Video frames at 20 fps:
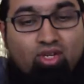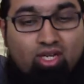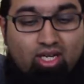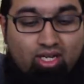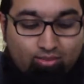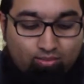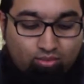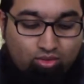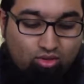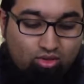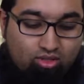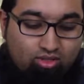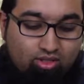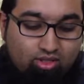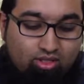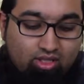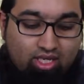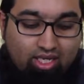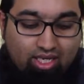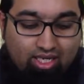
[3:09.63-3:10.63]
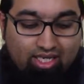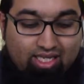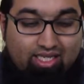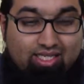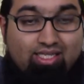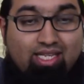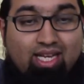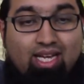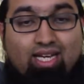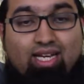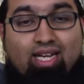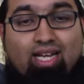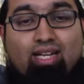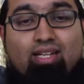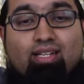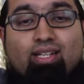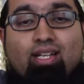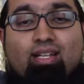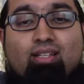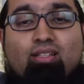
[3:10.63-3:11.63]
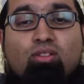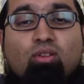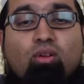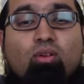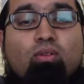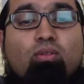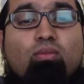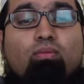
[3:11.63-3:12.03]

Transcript: really important is Ted Cantle's